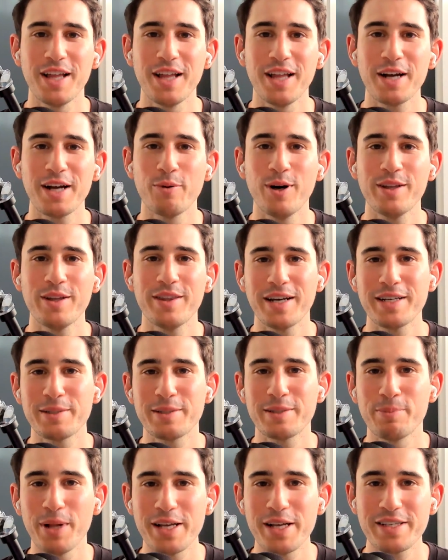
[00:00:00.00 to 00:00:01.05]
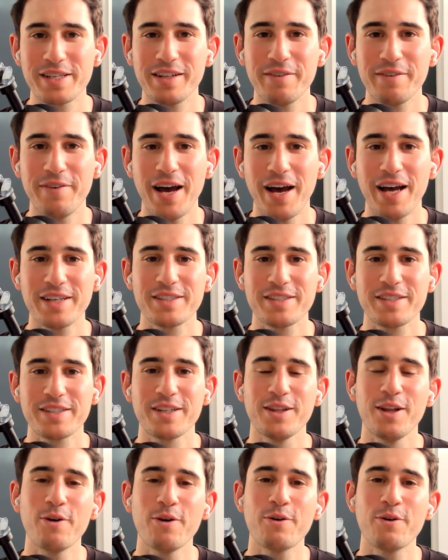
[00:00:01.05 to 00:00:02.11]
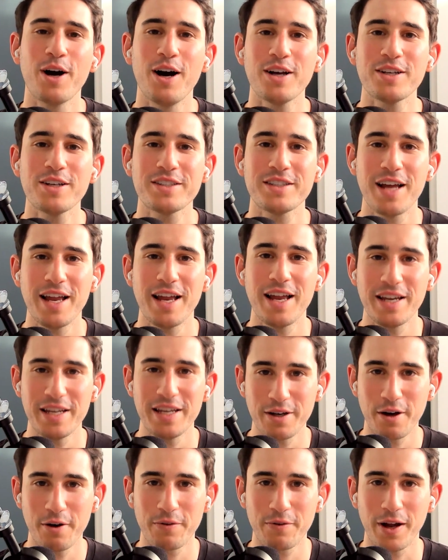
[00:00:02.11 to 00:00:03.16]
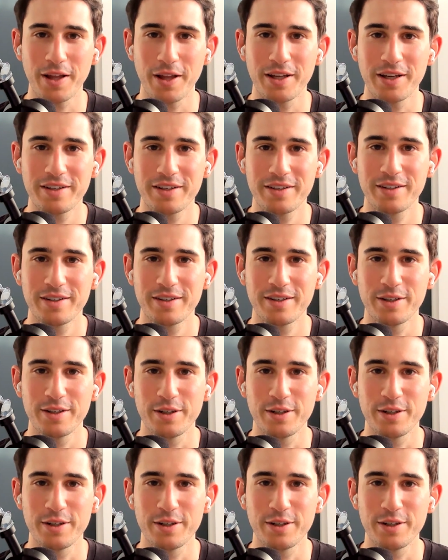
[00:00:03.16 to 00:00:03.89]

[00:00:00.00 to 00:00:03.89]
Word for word: the layer one that is blazingly fast, low cost, and eco friendly.